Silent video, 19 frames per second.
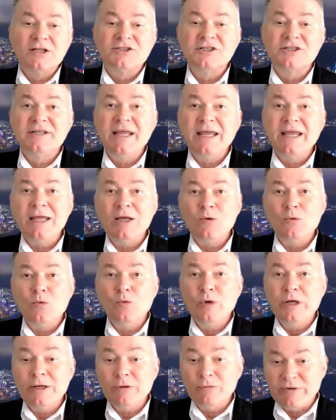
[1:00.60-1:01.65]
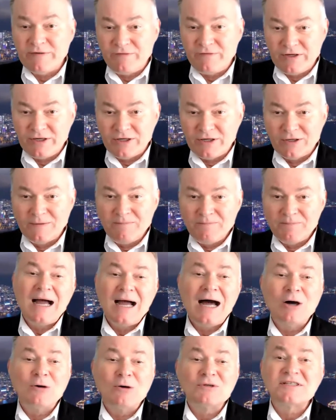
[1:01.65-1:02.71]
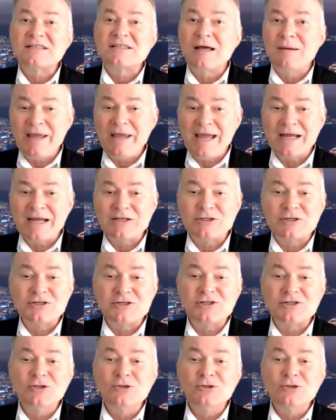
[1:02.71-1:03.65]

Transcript: Today, we reveal how some actors